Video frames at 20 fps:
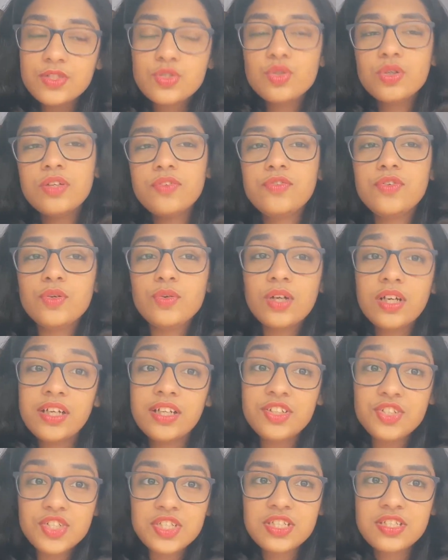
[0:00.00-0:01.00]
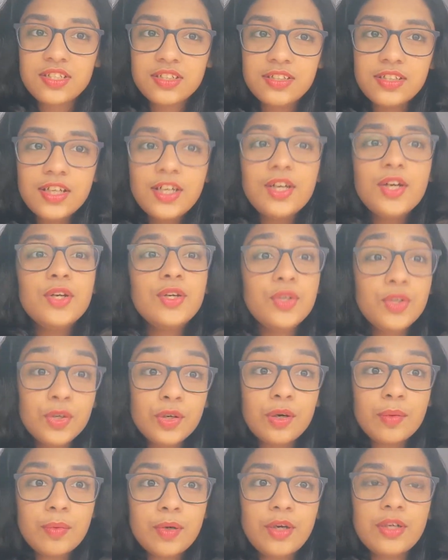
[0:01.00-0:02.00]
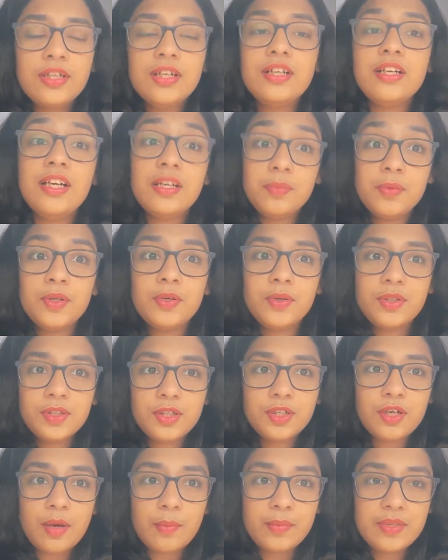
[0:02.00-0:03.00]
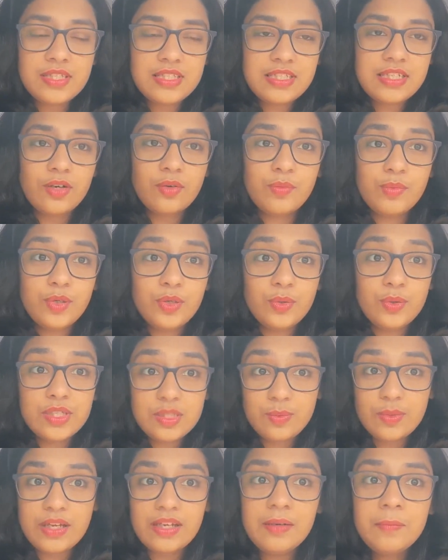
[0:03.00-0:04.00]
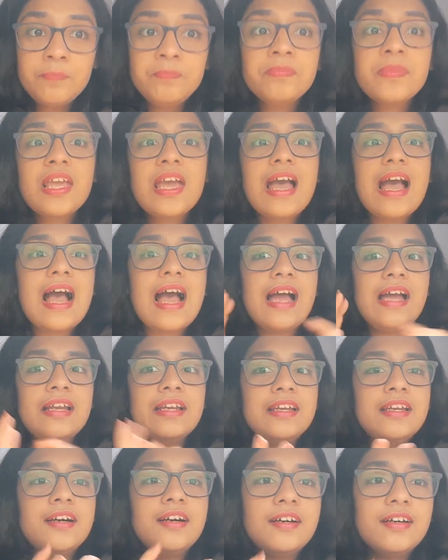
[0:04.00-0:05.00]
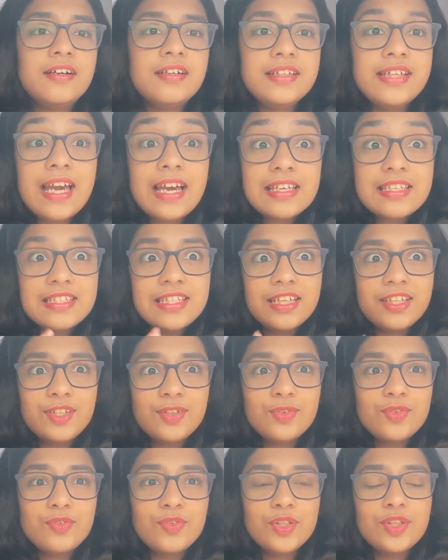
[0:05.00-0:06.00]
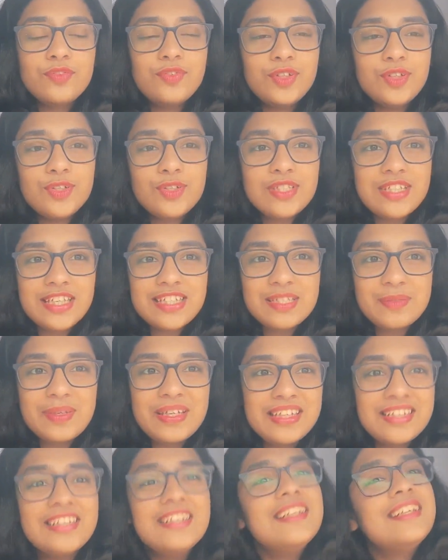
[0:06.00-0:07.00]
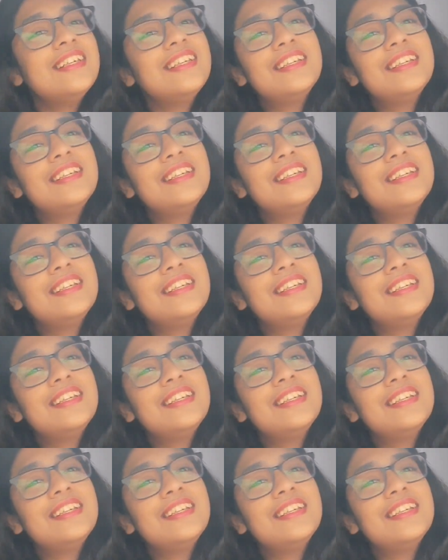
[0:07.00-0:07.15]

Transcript: So if you are interested to know about it, let me know in the comments down below as well. And stay tuned for the videos next week.